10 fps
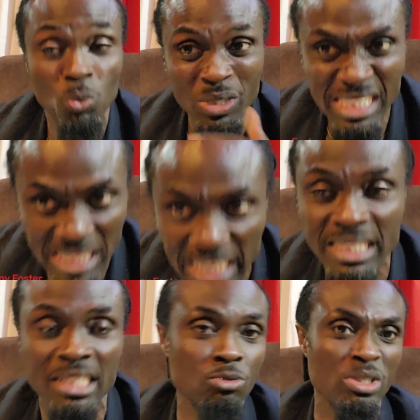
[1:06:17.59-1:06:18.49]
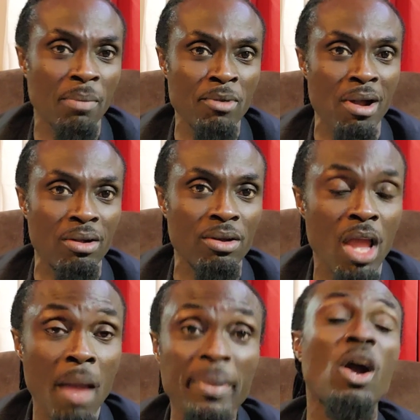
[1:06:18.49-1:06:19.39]
We see that it was a miracle
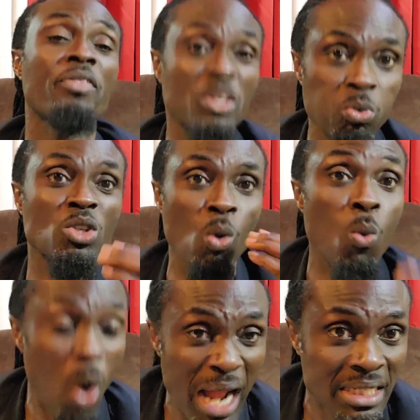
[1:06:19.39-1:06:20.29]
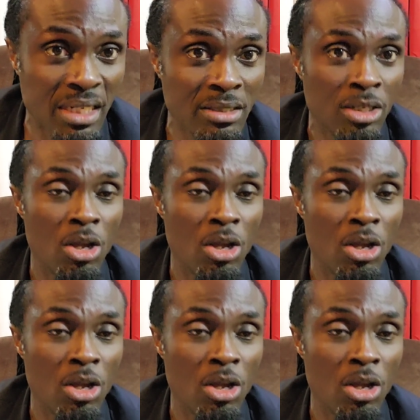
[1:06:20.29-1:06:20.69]
because it was the water